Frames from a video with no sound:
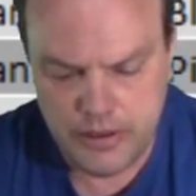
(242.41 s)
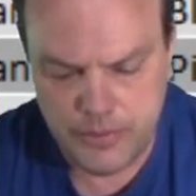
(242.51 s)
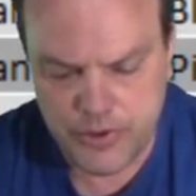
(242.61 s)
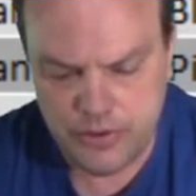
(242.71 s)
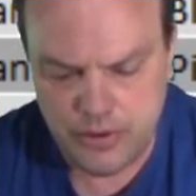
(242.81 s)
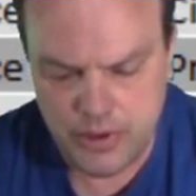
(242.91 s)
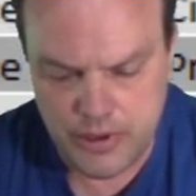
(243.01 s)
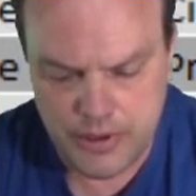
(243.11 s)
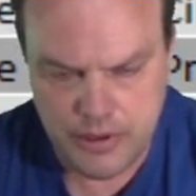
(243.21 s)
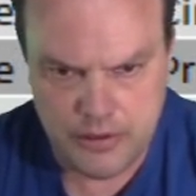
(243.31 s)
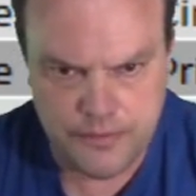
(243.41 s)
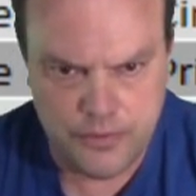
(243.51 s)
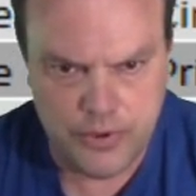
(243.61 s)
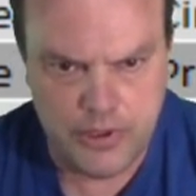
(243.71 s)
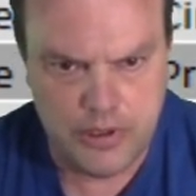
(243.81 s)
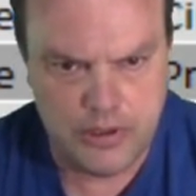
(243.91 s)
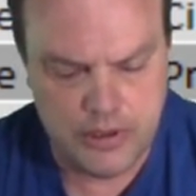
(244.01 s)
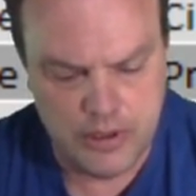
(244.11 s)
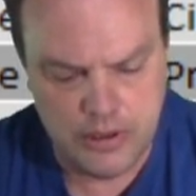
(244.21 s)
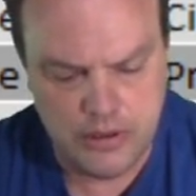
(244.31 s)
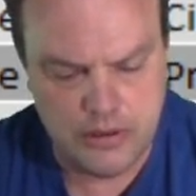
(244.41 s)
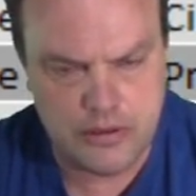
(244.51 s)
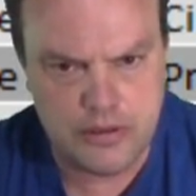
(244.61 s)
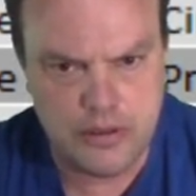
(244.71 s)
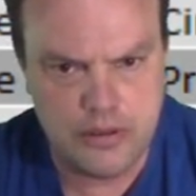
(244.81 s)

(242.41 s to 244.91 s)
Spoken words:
the maturity on that is 48 days,